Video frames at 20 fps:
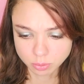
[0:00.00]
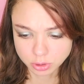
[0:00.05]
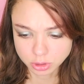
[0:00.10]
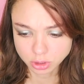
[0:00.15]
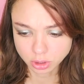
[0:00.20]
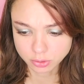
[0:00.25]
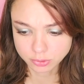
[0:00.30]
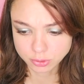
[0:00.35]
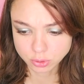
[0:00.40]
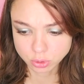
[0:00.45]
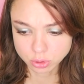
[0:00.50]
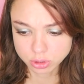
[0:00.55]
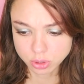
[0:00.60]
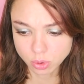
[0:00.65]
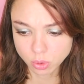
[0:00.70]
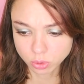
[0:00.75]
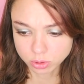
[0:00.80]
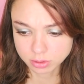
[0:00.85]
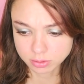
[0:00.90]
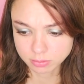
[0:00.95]
adult
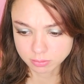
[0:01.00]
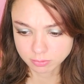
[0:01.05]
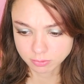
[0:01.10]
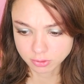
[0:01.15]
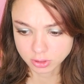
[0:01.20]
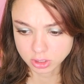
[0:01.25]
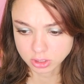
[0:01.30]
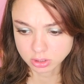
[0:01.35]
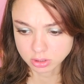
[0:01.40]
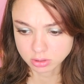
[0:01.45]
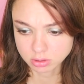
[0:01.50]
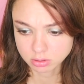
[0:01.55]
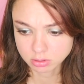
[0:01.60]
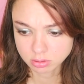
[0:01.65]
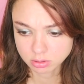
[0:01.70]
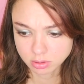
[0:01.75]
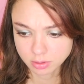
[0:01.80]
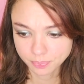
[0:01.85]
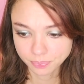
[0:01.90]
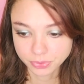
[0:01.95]
cat.
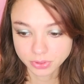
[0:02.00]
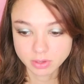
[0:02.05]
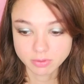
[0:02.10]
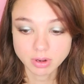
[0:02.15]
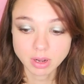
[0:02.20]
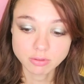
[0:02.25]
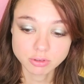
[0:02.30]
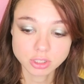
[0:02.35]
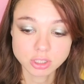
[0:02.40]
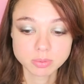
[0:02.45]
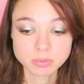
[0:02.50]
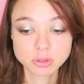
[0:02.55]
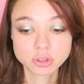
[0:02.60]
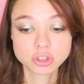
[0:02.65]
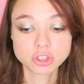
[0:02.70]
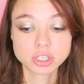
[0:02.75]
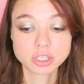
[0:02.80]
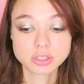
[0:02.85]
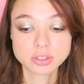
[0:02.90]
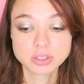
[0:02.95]
Next.
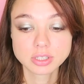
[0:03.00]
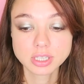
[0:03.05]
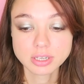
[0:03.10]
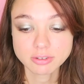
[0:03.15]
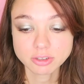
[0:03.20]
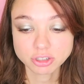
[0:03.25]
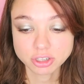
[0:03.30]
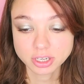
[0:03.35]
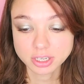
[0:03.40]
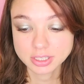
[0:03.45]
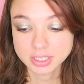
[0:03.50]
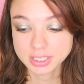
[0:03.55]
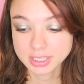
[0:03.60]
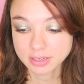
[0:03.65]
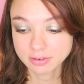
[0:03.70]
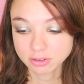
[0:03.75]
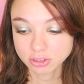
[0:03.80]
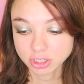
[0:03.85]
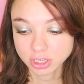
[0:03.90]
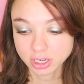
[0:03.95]
2.86. That is